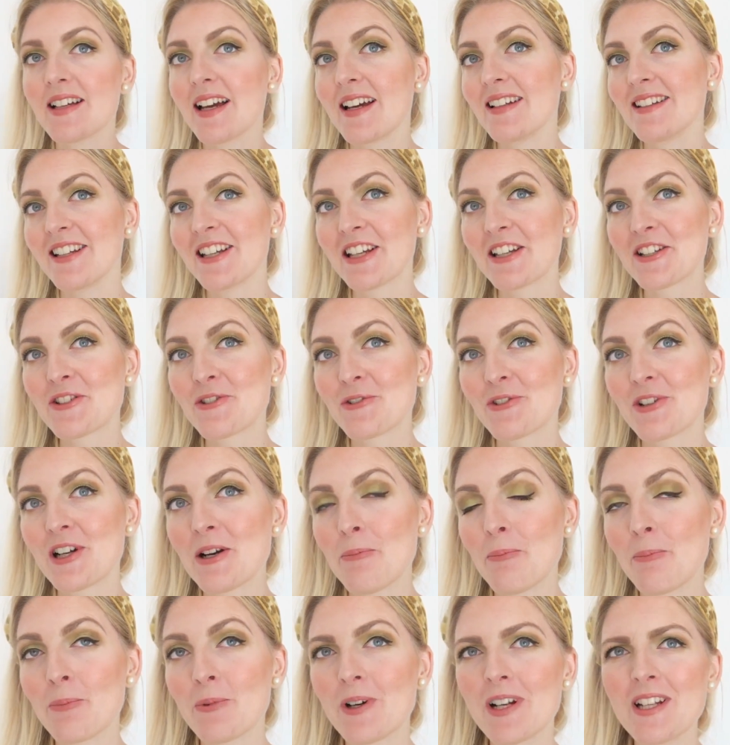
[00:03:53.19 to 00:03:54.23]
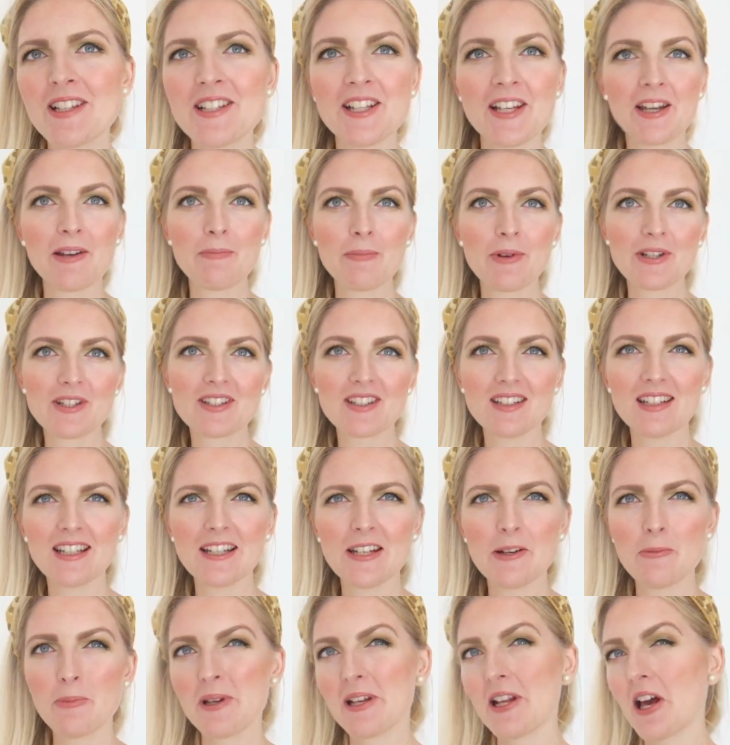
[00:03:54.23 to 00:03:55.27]
I think it's really pretty, but a
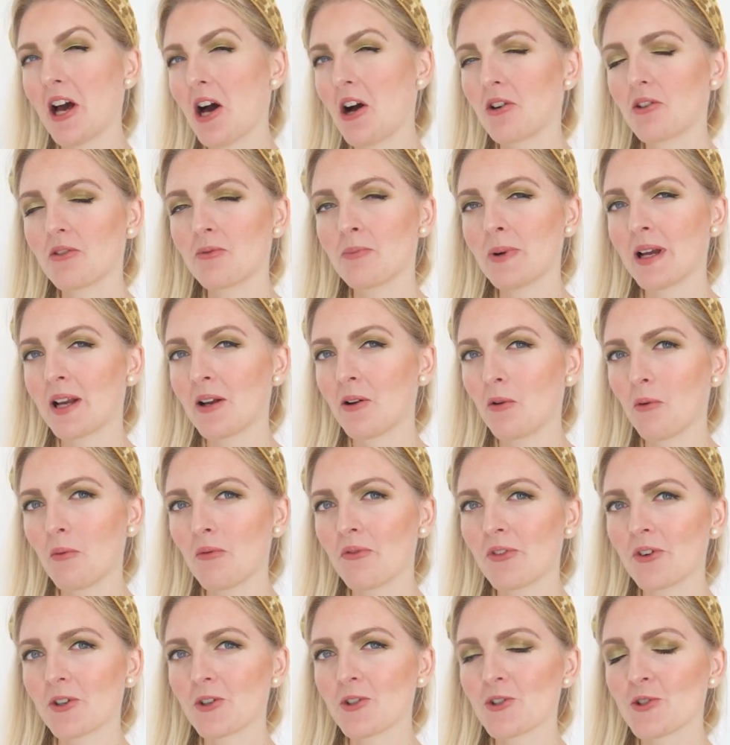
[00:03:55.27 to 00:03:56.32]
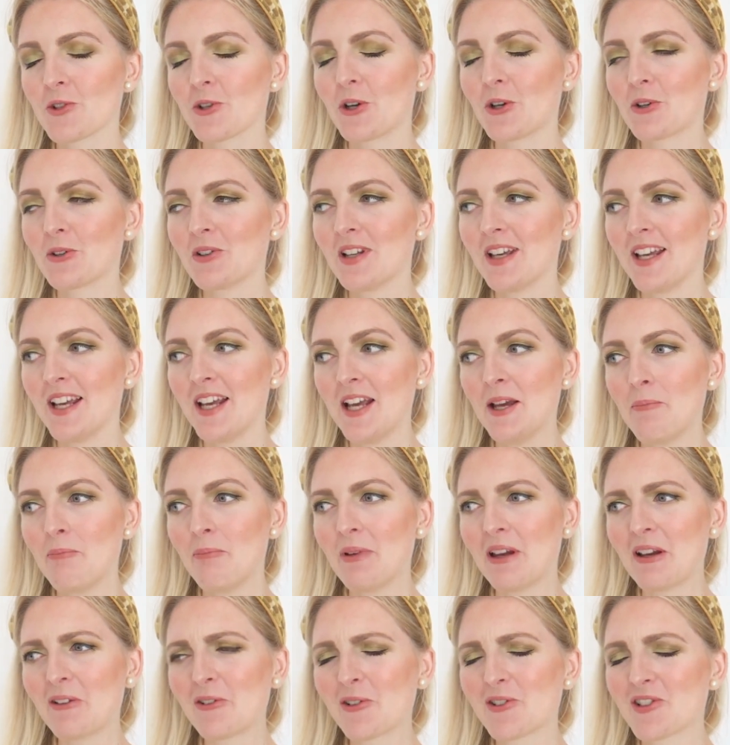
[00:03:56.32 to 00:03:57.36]
little bit out of my comfort zone
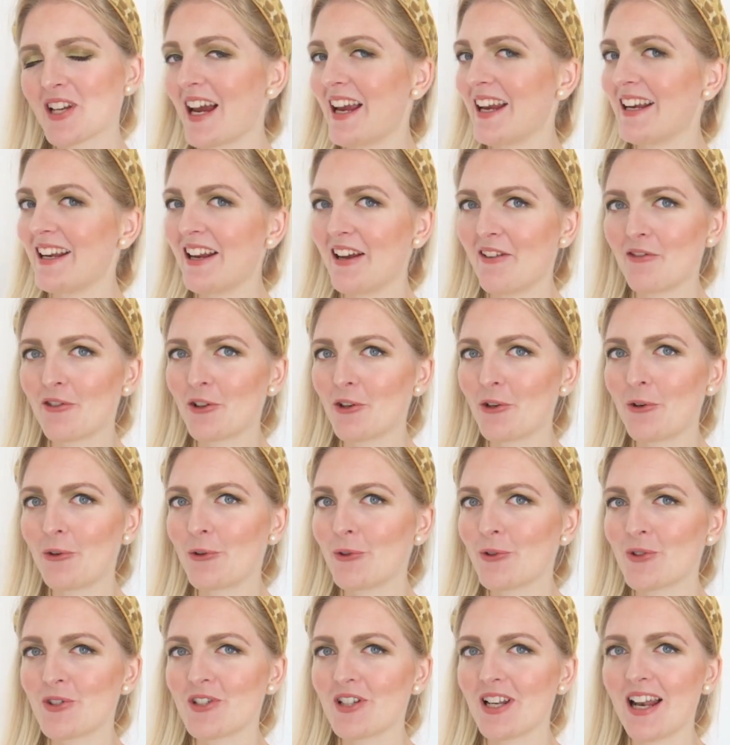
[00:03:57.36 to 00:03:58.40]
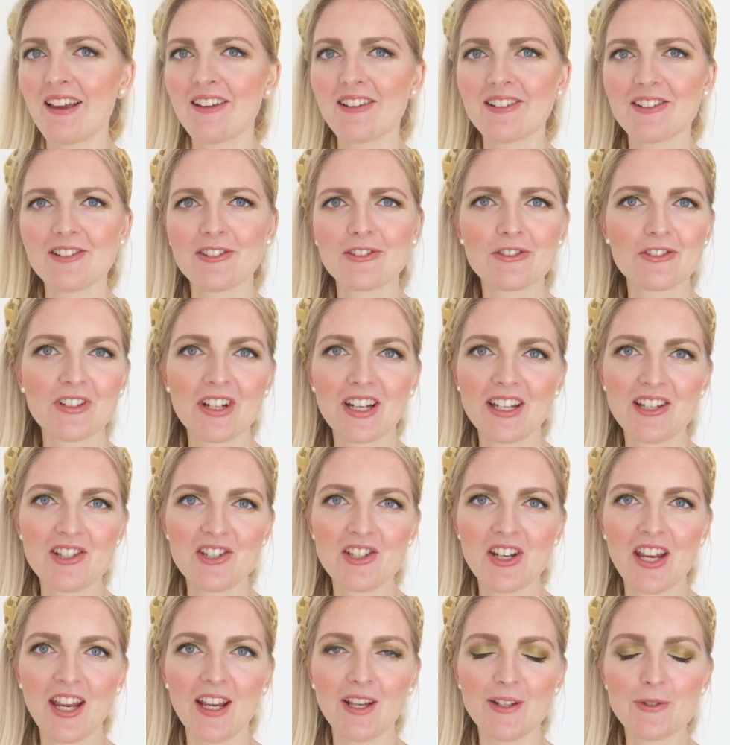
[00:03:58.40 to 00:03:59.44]
because I never use like green
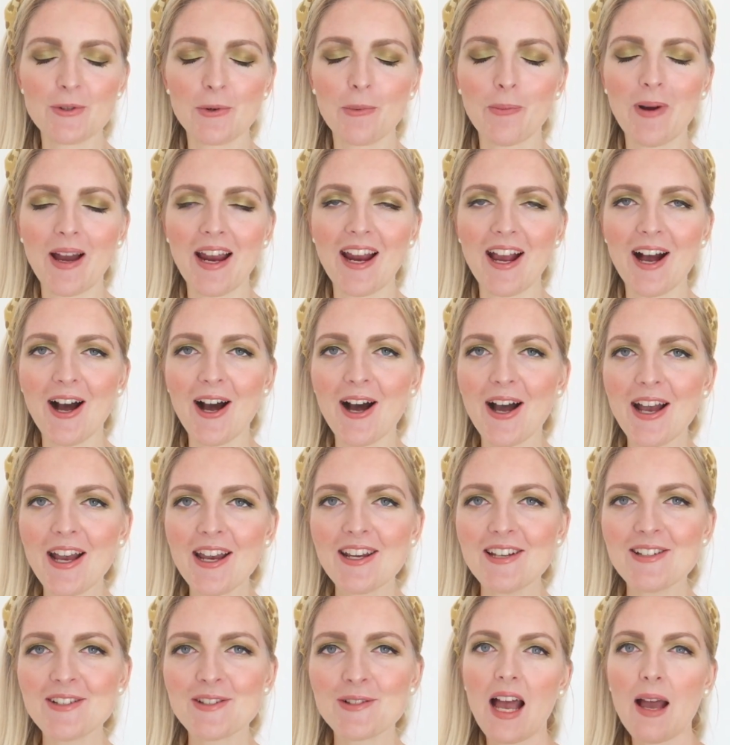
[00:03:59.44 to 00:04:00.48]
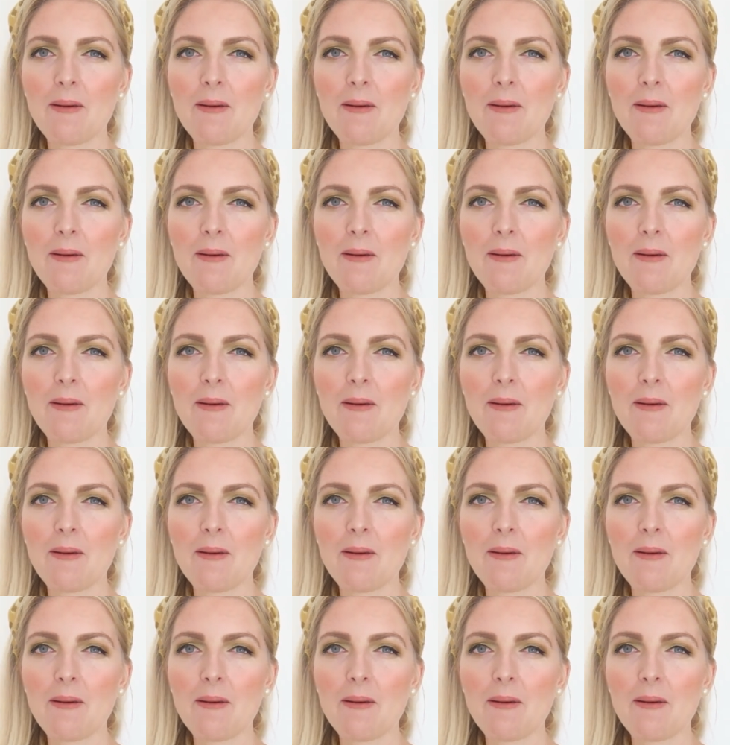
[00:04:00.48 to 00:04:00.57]
shades on my eyes.